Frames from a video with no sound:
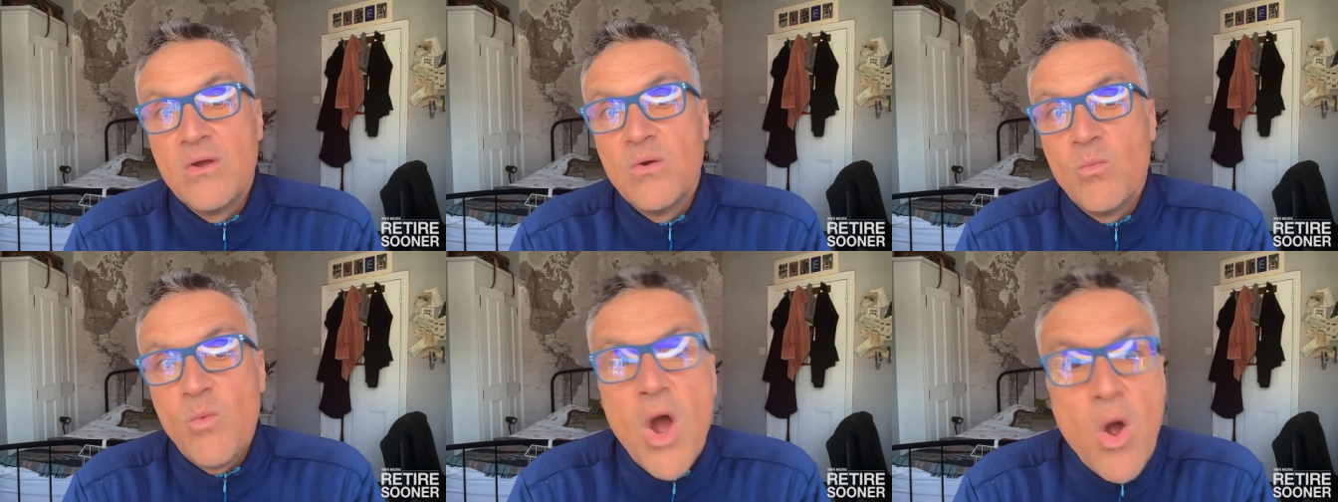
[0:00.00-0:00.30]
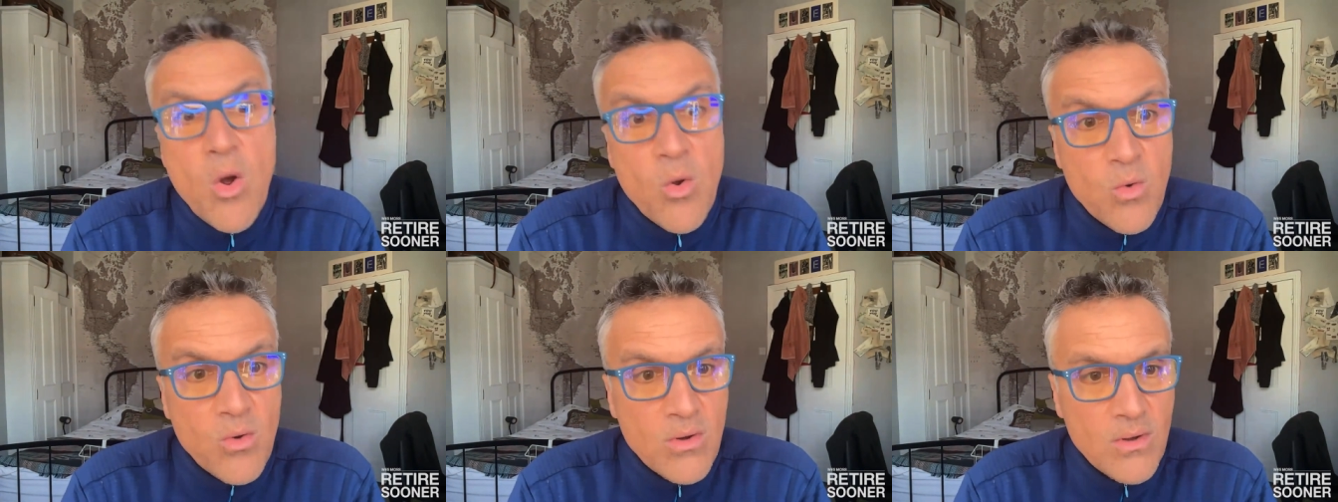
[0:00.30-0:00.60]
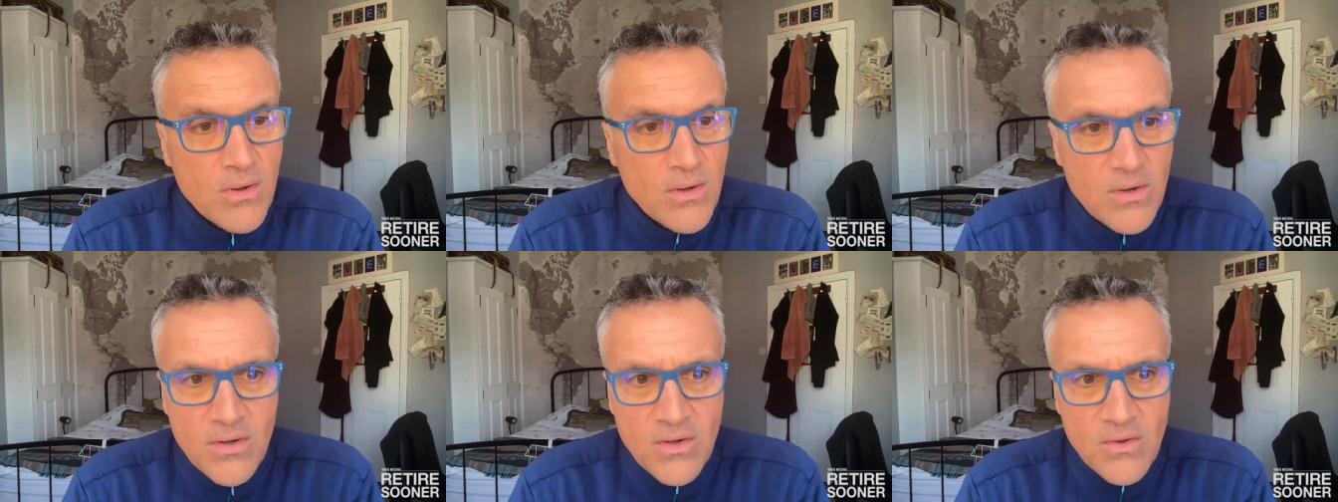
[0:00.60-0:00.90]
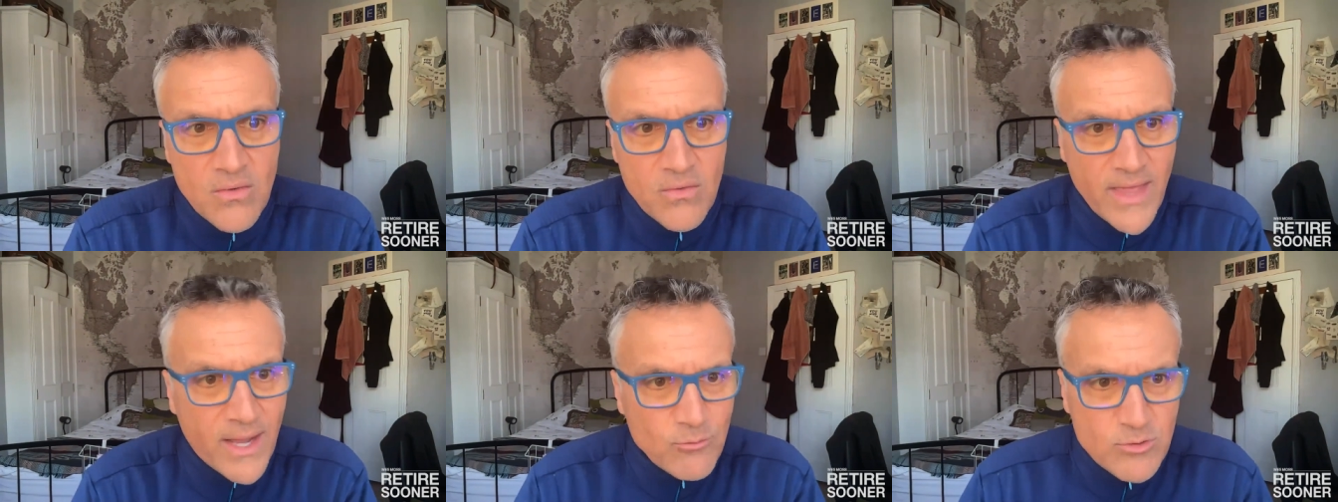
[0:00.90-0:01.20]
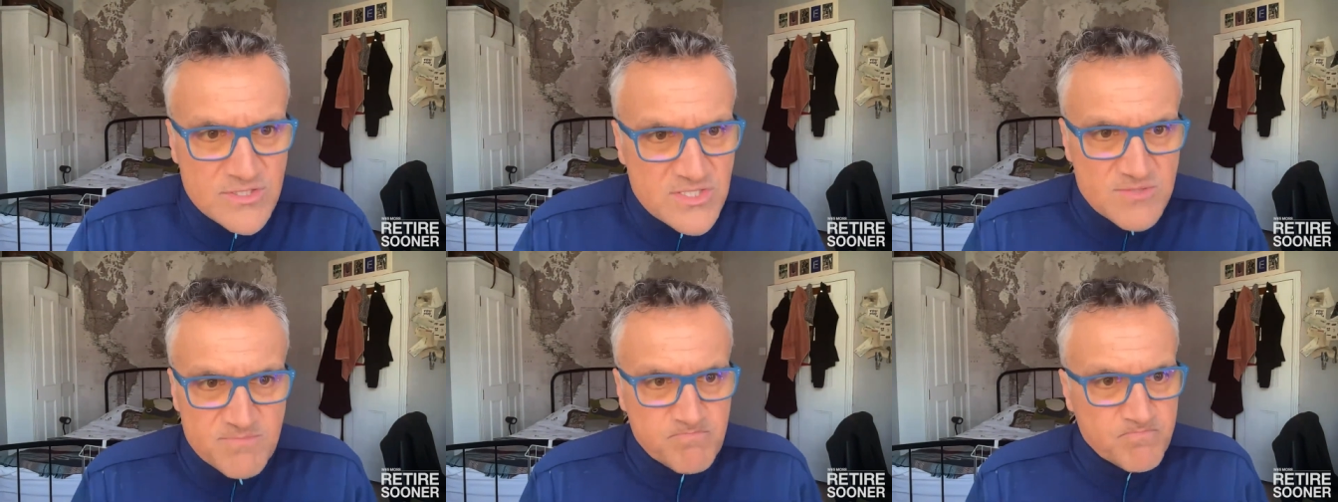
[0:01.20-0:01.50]
whoa, that
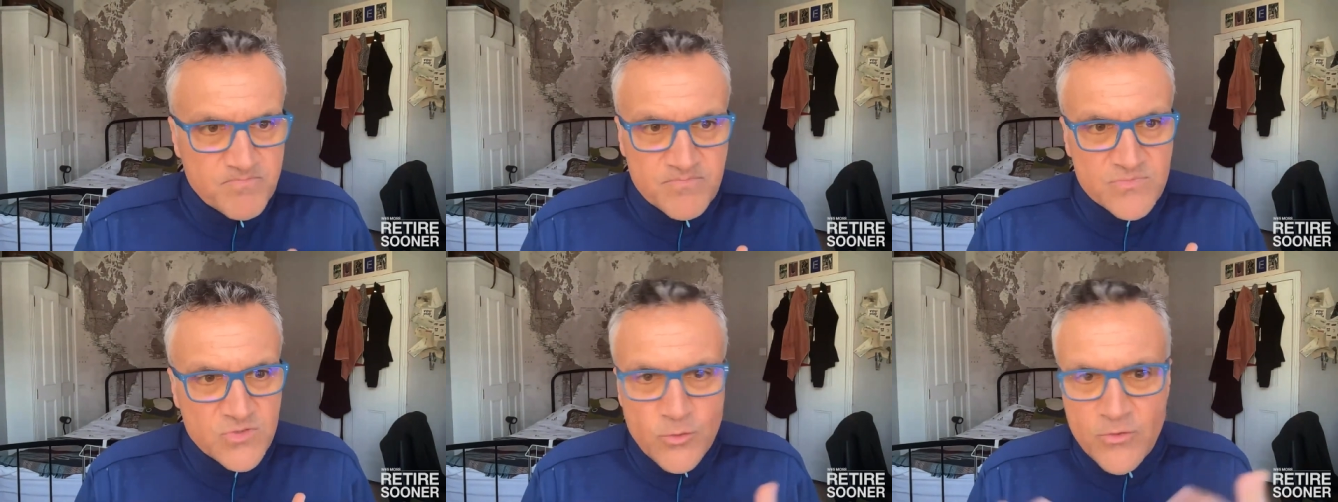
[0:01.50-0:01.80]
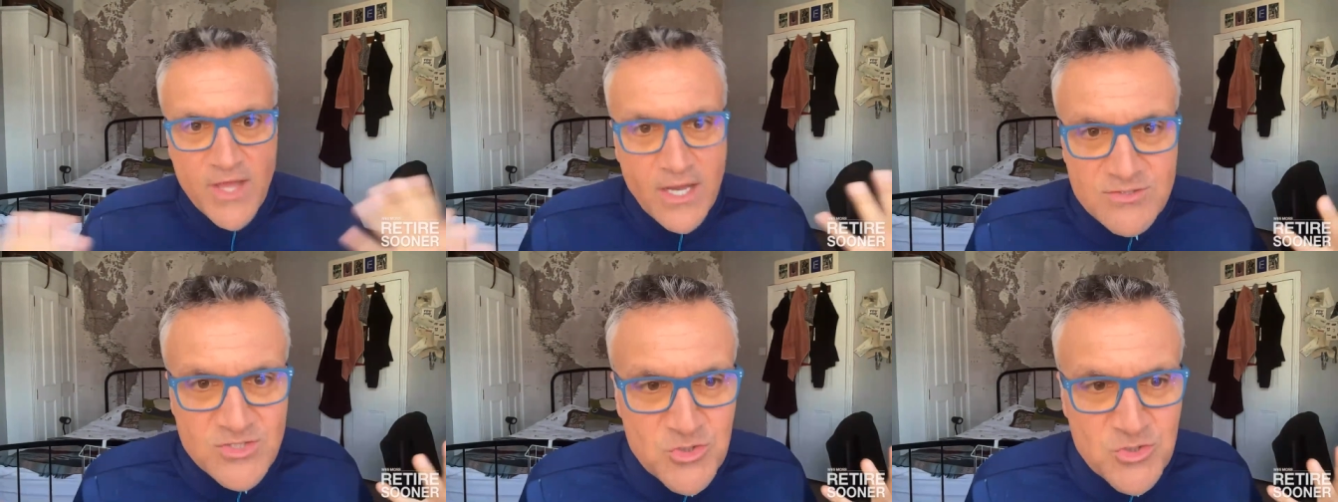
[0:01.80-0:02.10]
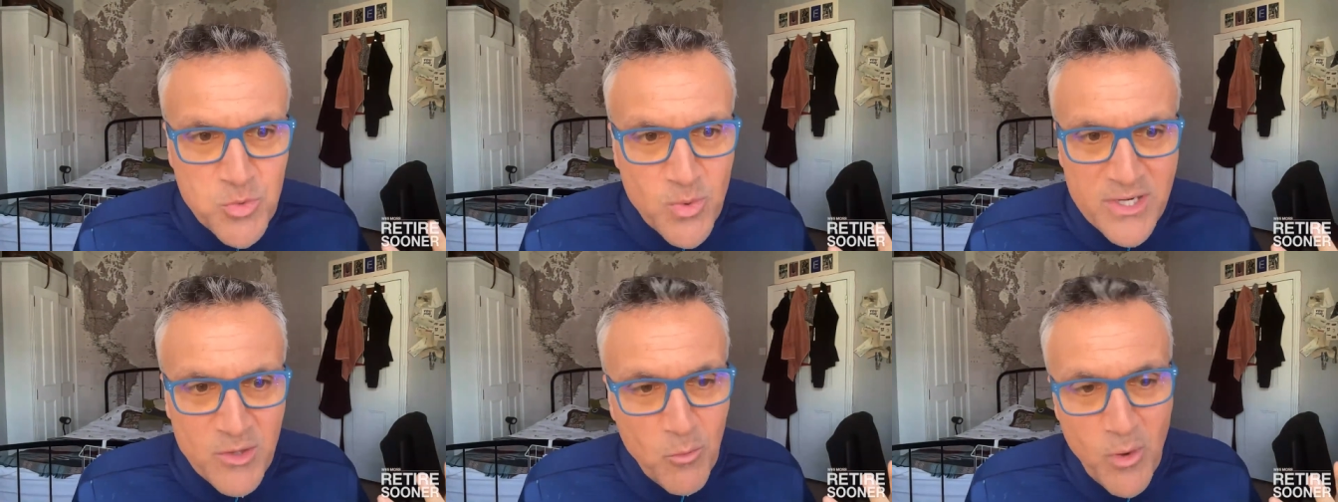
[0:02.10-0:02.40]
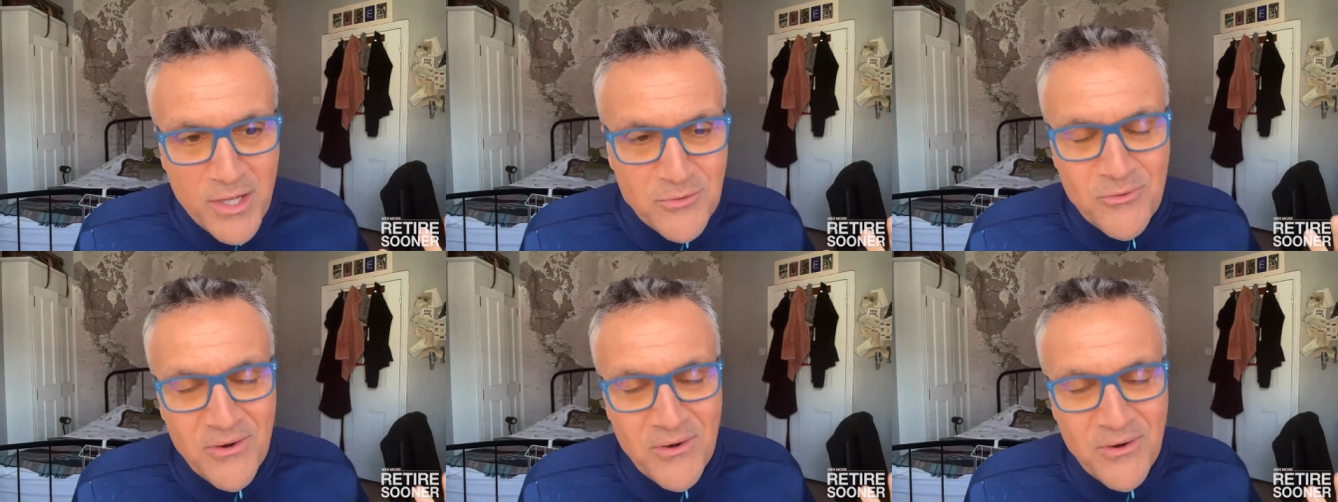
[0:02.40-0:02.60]
was 2021